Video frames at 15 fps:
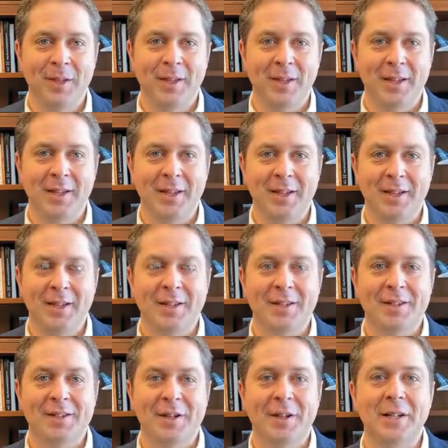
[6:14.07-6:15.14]
He
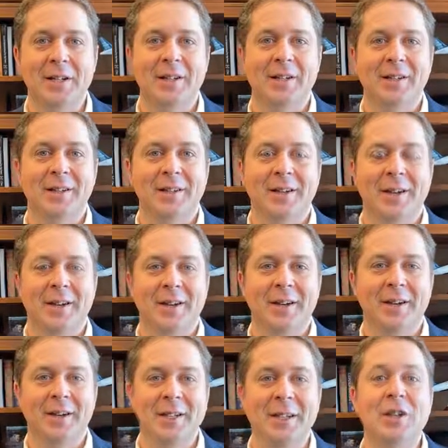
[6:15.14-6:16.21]
started
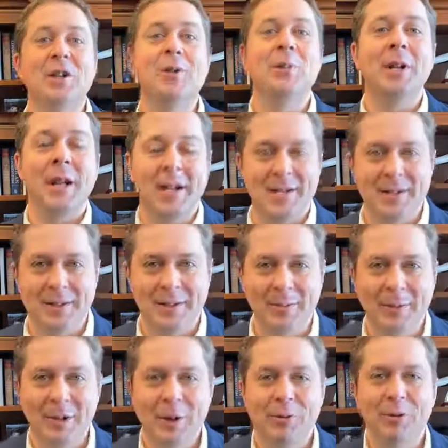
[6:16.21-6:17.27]
uh, dehumanizing them,
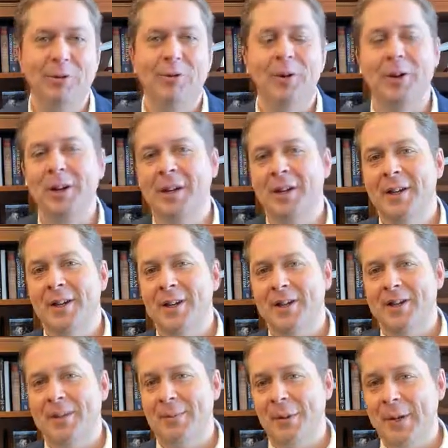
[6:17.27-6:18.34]
referring
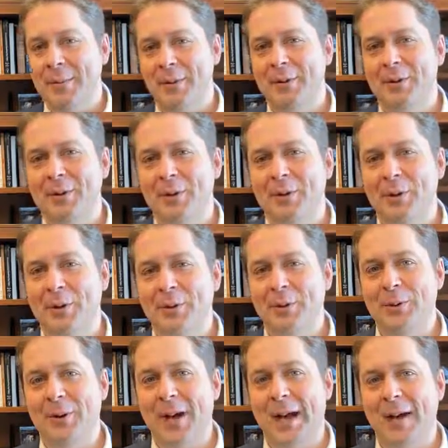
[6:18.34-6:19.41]
to people
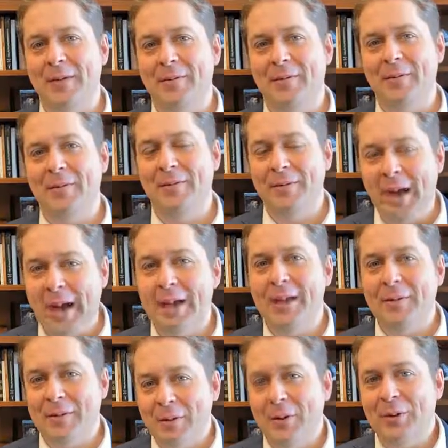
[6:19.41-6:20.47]
who have
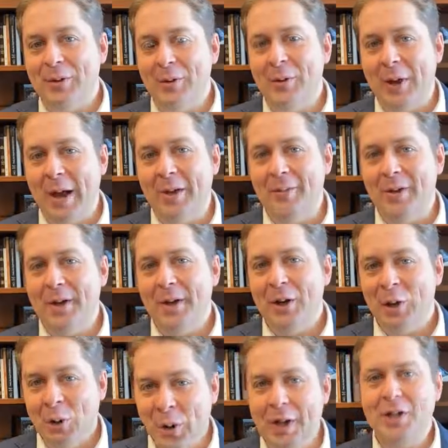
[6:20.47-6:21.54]
who have
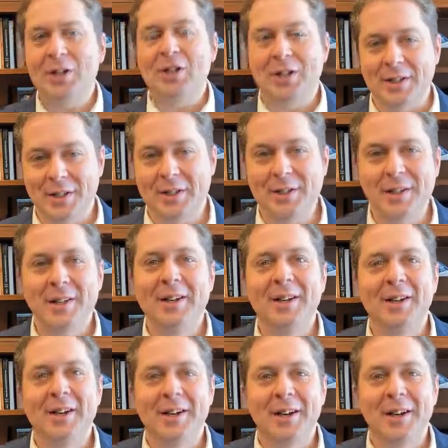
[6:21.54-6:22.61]
questions
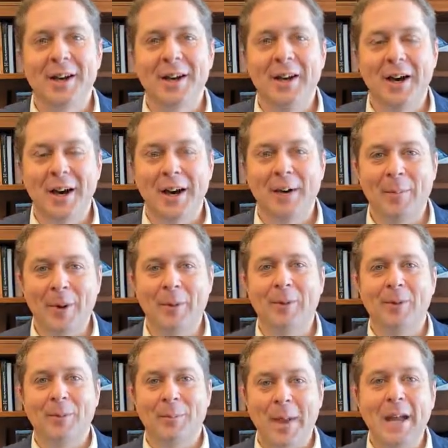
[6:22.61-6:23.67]

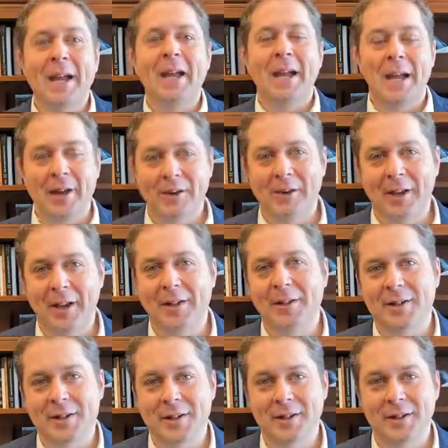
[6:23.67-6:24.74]
about making a healthcare
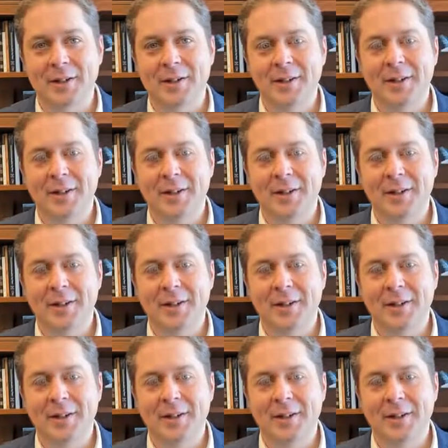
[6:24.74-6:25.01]
decision